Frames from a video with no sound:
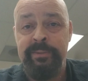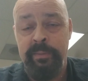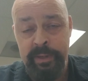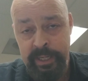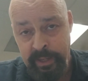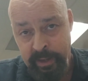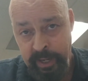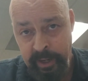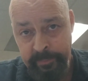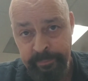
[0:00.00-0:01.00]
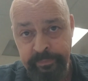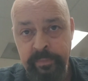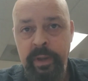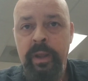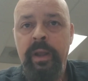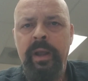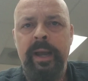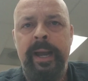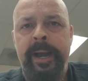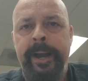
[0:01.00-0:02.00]
would be in there.
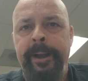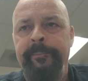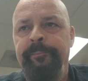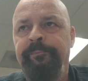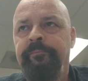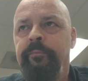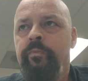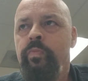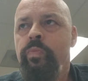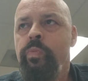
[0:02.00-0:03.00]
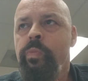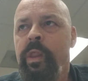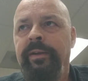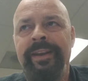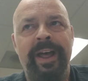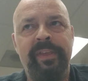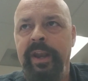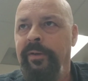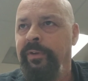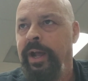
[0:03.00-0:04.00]
Nothing
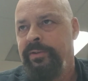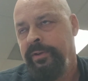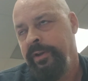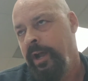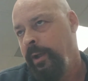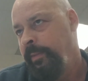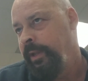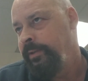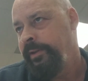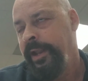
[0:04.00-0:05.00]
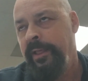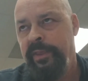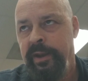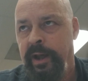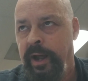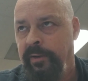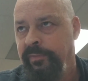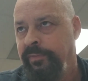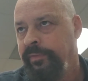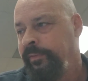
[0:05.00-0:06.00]
off Nostradamus. Nothing
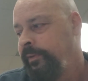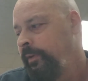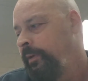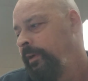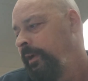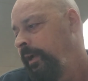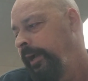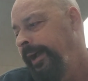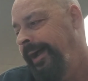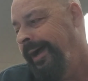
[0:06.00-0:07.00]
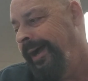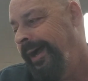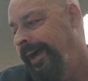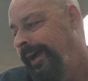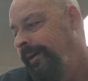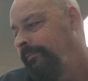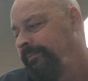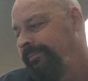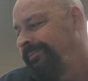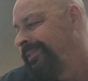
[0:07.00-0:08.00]
off
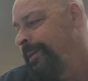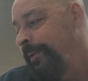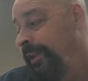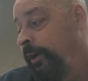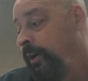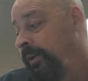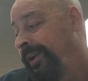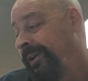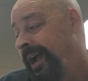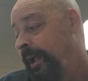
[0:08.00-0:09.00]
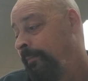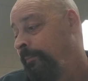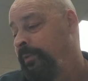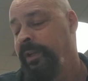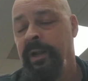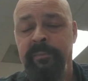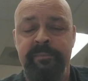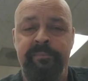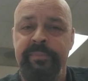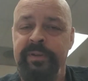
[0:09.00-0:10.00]
some of the earlier albums. You know,
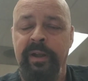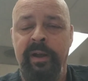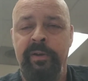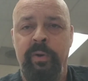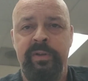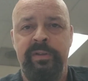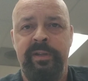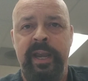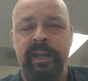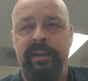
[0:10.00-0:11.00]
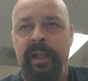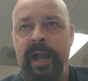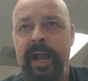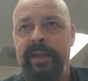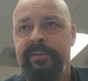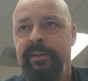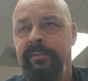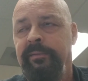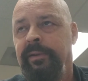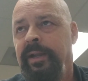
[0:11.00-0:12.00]
of course, Stained Class and